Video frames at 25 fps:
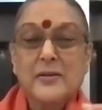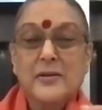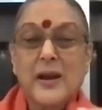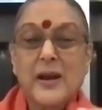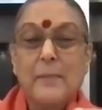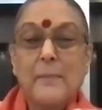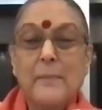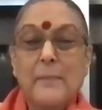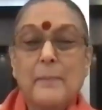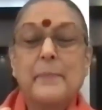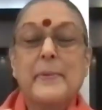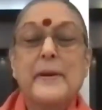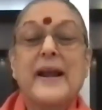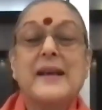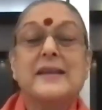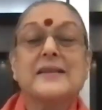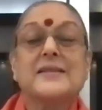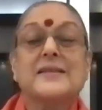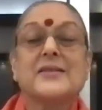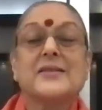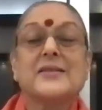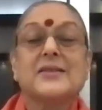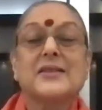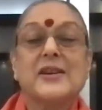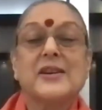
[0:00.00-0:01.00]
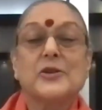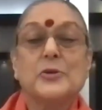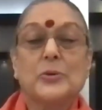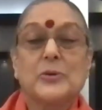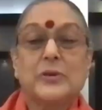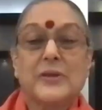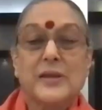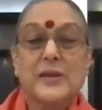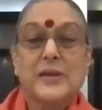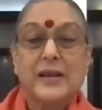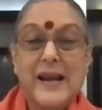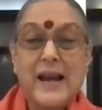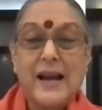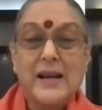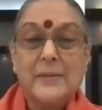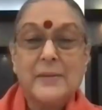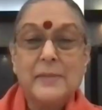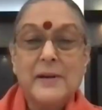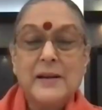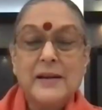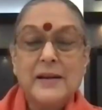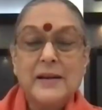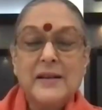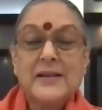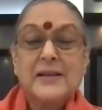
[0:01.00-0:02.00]
compressed into 3
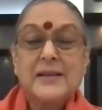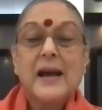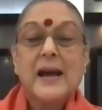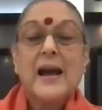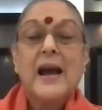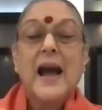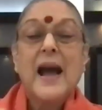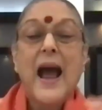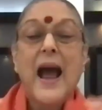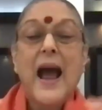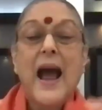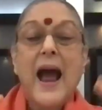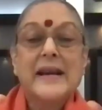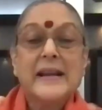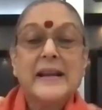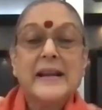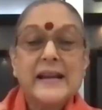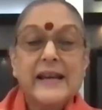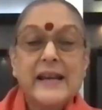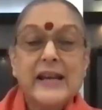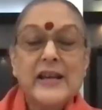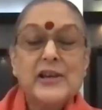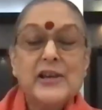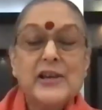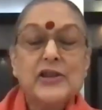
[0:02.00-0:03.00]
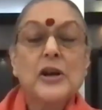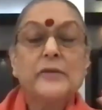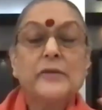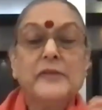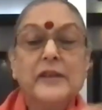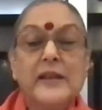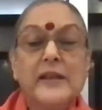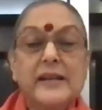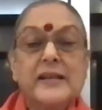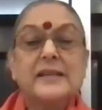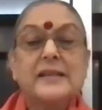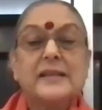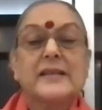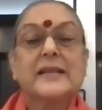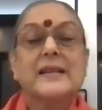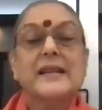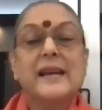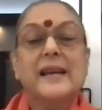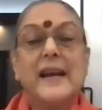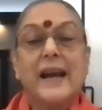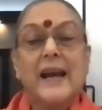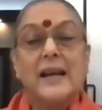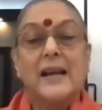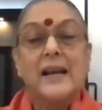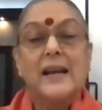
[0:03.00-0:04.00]
elements, and each of these
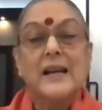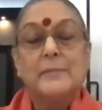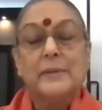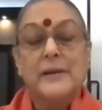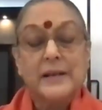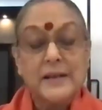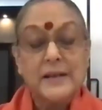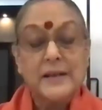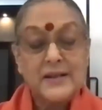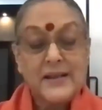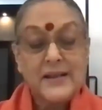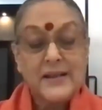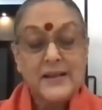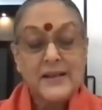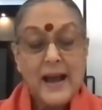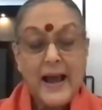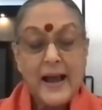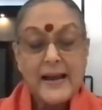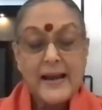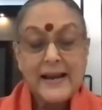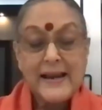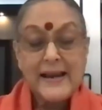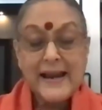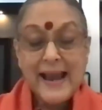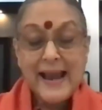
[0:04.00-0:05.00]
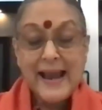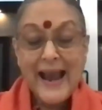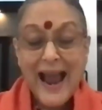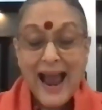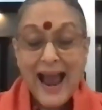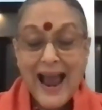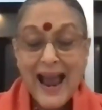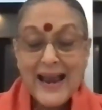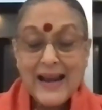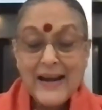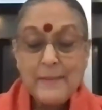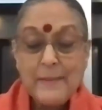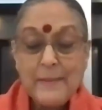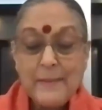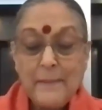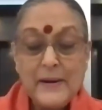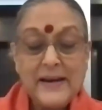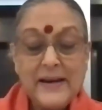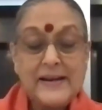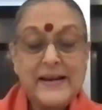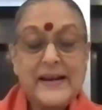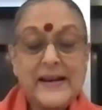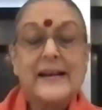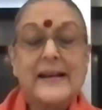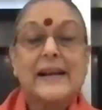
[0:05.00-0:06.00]
3 elements can
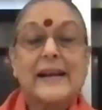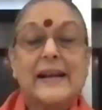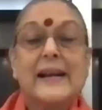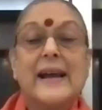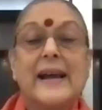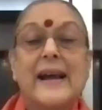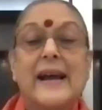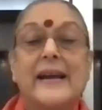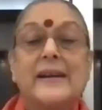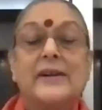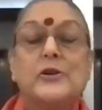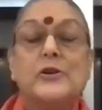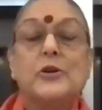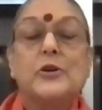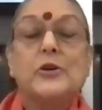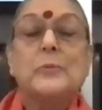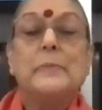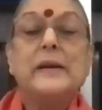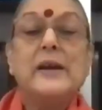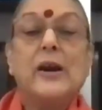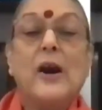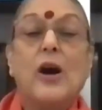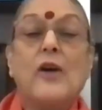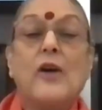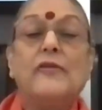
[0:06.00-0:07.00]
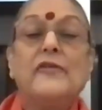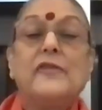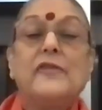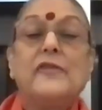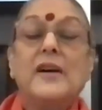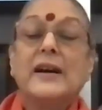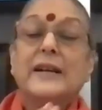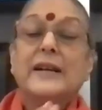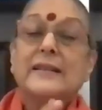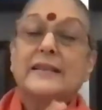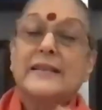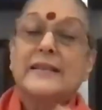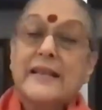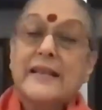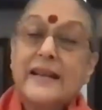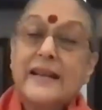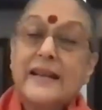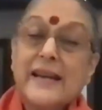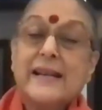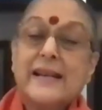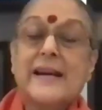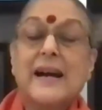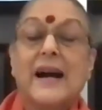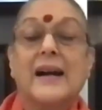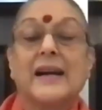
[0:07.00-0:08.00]
be declared to be of
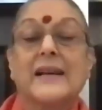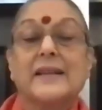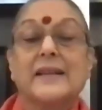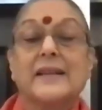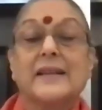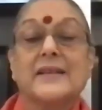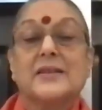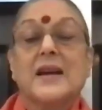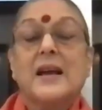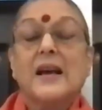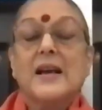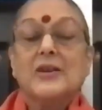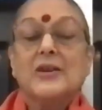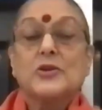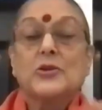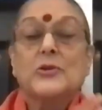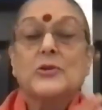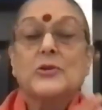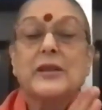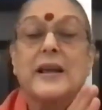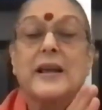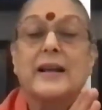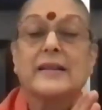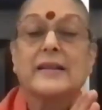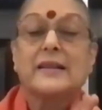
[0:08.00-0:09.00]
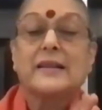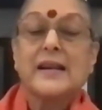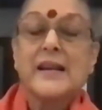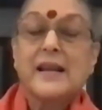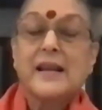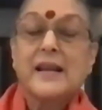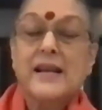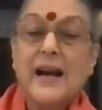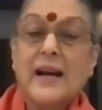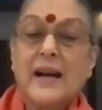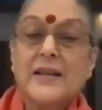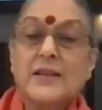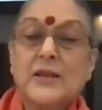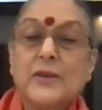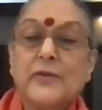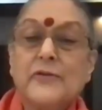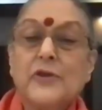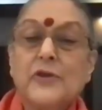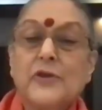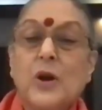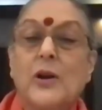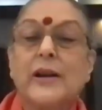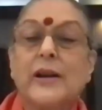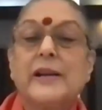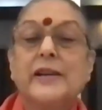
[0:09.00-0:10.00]
3 kinds. So there are 3 kinds of
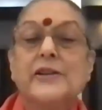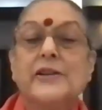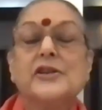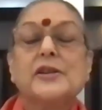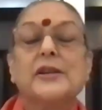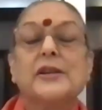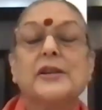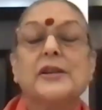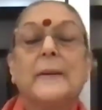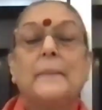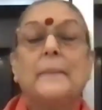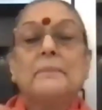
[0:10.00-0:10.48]
knowledge,